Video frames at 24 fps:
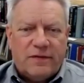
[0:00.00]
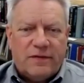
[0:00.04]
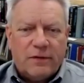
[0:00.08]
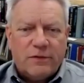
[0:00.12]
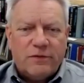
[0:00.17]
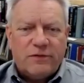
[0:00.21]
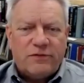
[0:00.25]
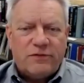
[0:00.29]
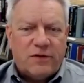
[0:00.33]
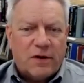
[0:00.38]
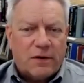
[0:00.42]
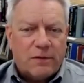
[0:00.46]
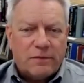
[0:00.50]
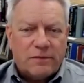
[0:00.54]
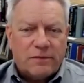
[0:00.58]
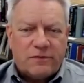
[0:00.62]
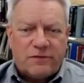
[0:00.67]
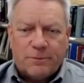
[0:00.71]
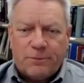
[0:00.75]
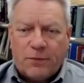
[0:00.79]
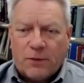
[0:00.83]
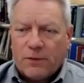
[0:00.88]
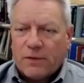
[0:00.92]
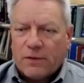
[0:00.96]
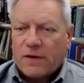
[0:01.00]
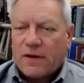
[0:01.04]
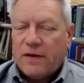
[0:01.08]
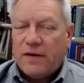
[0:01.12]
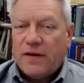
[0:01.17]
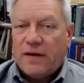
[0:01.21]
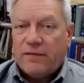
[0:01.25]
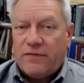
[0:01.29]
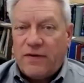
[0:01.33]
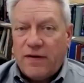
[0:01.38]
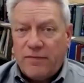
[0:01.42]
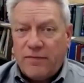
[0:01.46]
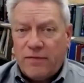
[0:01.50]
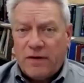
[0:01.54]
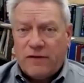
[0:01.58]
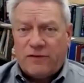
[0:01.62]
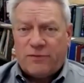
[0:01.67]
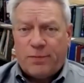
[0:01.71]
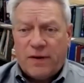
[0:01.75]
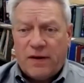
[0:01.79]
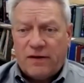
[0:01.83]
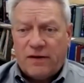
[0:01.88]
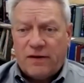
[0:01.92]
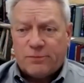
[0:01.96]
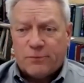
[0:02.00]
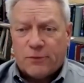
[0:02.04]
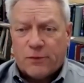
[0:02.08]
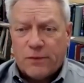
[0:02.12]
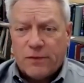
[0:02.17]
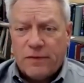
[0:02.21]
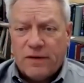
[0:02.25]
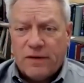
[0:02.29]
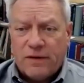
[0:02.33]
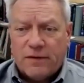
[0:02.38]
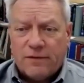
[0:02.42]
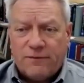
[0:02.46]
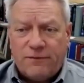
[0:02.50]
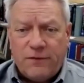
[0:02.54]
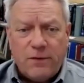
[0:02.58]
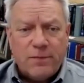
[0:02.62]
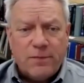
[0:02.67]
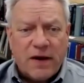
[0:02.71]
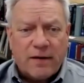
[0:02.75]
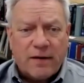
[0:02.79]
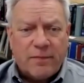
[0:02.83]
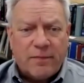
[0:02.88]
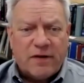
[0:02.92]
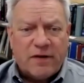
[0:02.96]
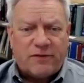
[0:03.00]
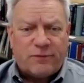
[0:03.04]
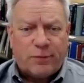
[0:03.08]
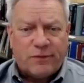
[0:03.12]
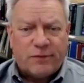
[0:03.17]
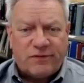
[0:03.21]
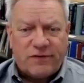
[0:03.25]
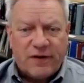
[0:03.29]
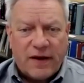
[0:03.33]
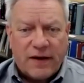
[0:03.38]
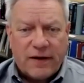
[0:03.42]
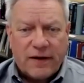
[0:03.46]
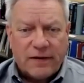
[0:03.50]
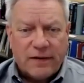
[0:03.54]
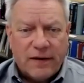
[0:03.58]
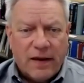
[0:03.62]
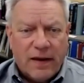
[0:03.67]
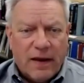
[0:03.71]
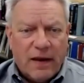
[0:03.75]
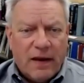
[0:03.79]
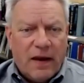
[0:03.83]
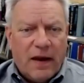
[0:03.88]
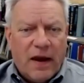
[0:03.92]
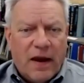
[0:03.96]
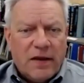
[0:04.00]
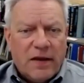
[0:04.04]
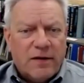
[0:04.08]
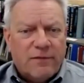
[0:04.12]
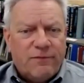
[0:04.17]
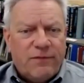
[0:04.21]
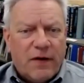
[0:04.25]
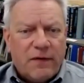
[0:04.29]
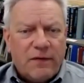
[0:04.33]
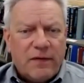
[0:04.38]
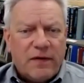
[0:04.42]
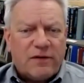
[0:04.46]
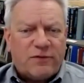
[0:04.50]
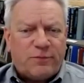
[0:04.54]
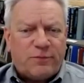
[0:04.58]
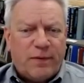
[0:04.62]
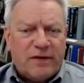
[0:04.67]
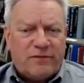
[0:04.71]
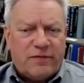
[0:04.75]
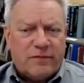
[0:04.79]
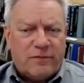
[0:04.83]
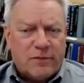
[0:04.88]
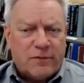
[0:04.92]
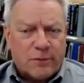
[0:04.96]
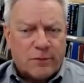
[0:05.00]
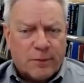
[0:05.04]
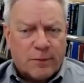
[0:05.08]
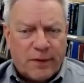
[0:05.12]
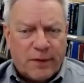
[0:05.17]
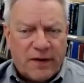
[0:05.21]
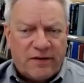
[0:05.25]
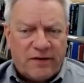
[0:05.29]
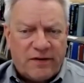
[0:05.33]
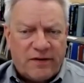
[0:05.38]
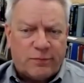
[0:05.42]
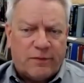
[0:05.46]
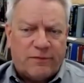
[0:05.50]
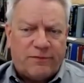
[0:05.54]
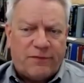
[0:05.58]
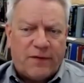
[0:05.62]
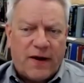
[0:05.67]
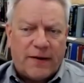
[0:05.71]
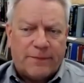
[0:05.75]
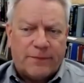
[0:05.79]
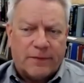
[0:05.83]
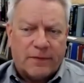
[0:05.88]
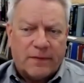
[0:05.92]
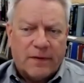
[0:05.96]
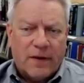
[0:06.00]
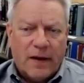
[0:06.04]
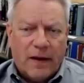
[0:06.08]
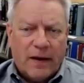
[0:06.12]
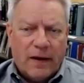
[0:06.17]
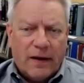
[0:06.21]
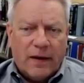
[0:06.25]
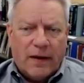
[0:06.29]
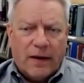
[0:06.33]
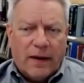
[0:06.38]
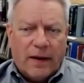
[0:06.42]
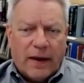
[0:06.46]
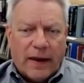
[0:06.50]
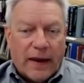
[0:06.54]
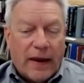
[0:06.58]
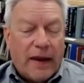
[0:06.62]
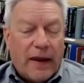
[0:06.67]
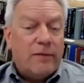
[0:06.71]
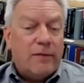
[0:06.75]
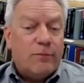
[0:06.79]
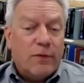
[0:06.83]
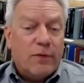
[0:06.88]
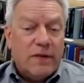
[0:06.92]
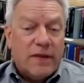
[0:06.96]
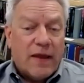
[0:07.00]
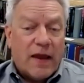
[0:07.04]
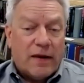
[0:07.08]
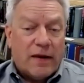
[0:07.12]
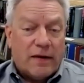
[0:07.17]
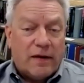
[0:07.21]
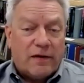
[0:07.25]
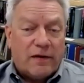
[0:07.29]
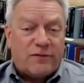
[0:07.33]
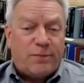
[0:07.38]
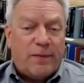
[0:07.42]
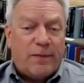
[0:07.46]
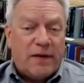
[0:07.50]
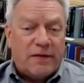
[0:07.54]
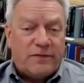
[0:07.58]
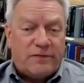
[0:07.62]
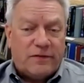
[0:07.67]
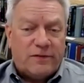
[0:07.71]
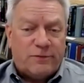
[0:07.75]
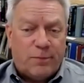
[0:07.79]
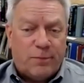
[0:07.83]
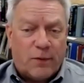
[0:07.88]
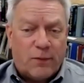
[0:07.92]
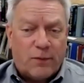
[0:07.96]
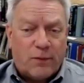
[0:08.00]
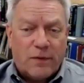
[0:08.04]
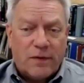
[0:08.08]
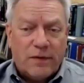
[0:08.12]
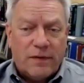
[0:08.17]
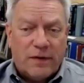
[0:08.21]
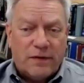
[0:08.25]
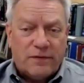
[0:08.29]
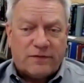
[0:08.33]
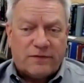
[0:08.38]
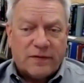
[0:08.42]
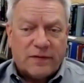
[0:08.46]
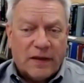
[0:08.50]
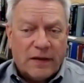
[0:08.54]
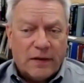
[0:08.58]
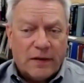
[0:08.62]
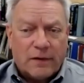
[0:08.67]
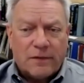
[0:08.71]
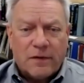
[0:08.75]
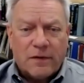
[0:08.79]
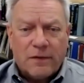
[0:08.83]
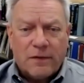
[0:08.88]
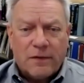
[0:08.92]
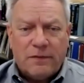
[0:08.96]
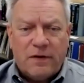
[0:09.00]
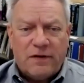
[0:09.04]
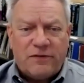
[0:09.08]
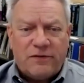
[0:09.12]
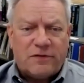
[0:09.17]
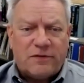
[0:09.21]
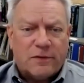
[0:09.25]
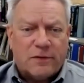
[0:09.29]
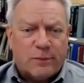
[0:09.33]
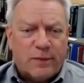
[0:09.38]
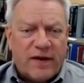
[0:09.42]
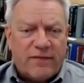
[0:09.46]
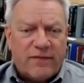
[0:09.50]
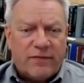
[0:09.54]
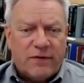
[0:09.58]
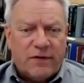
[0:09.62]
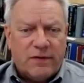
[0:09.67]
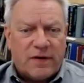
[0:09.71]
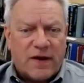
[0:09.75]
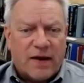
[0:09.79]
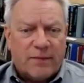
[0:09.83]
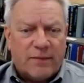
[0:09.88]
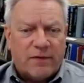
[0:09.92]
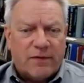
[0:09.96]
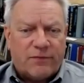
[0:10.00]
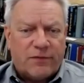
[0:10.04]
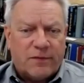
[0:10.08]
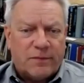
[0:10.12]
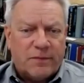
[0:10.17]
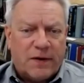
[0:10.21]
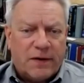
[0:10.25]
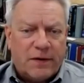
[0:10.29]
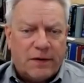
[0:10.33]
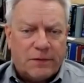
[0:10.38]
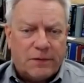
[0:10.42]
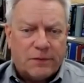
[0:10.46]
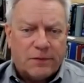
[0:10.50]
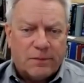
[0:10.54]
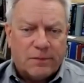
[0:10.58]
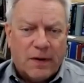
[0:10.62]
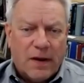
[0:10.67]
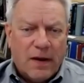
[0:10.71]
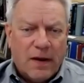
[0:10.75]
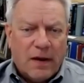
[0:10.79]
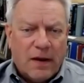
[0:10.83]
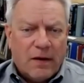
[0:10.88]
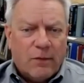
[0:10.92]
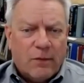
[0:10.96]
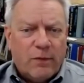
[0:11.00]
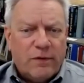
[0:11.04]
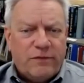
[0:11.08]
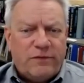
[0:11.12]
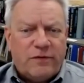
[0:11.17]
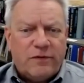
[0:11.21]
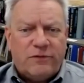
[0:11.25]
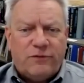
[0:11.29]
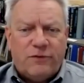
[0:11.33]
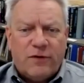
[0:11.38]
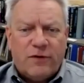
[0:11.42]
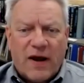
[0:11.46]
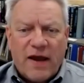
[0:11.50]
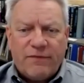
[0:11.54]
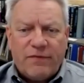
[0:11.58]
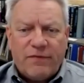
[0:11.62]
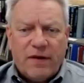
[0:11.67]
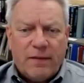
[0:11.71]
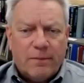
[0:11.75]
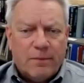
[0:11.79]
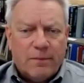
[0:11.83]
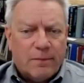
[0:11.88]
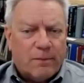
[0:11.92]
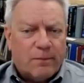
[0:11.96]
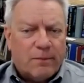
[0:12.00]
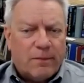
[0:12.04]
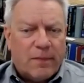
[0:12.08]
those don't support connectivity speeds more than a few megabits per second, and they're very expensive to replace with fiber. And when that expense is borne, there's little or no additional revenue coming from the home, which is driving